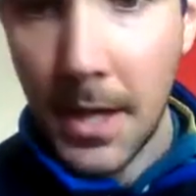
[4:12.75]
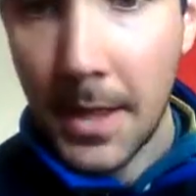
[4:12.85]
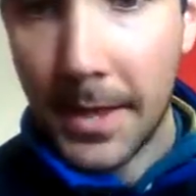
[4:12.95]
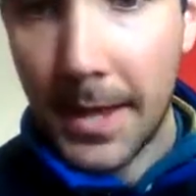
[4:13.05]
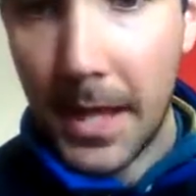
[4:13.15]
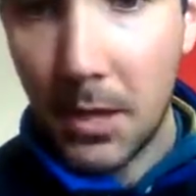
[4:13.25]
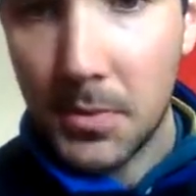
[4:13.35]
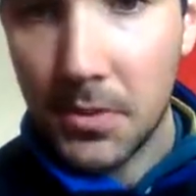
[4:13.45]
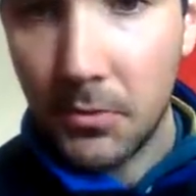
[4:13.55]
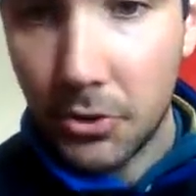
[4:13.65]
that
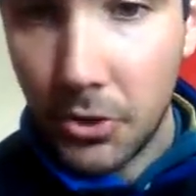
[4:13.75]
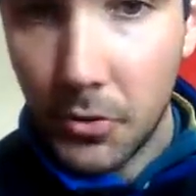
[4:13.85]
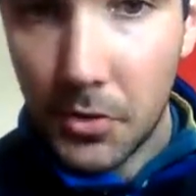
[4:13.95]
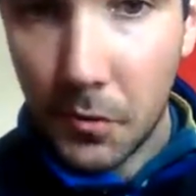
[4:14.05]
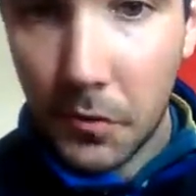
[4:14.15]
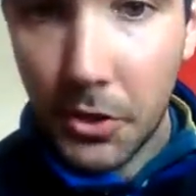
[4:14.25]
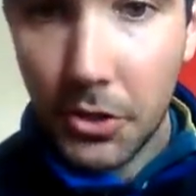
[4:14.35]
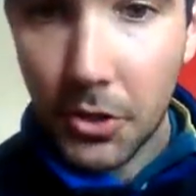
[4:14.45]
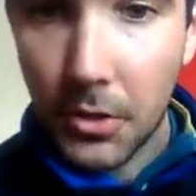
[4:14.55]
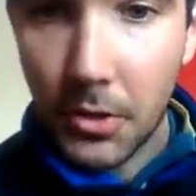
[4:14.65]
helps to reduce the
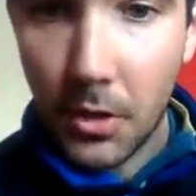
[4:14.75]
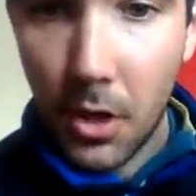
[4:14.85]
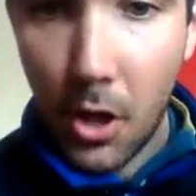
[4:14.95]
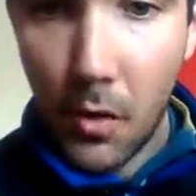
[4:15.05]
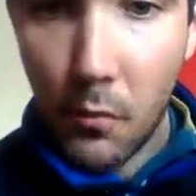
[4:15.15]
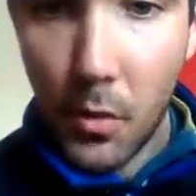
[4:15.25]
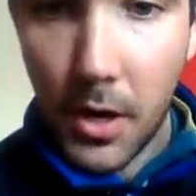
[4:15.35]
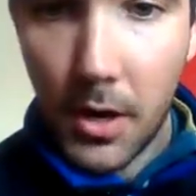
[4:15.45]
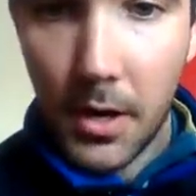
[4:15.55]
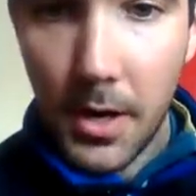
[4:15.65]
friction of
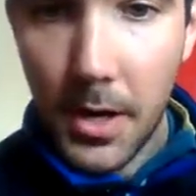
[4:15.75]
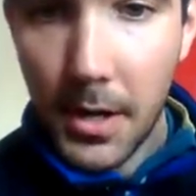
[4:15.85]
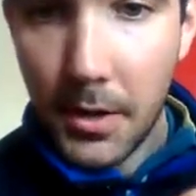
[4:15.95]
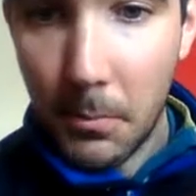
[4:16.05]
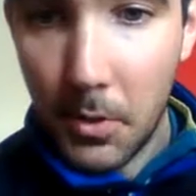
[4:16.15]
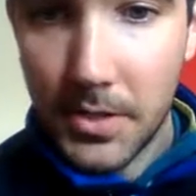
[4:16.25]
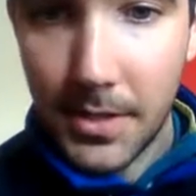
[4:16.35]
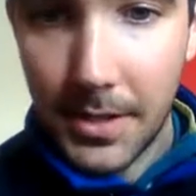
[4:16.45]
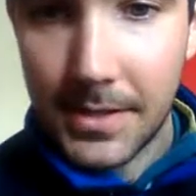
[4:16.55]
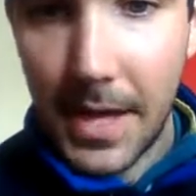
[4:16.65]
where the
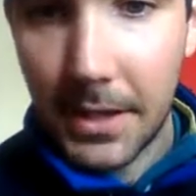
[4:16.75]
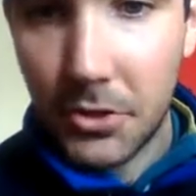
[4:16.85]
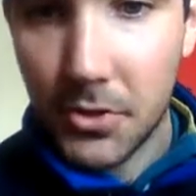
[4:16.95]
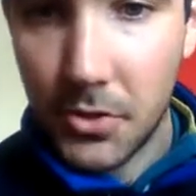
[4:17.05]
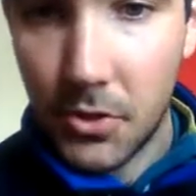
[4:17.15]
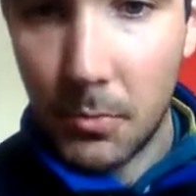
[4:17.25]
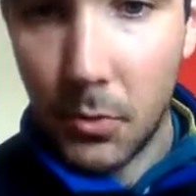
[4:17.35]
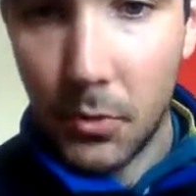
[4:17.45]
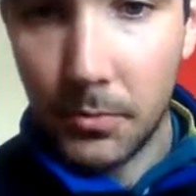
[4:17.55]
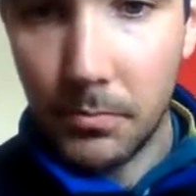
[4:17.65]
muscle attaches to the bone.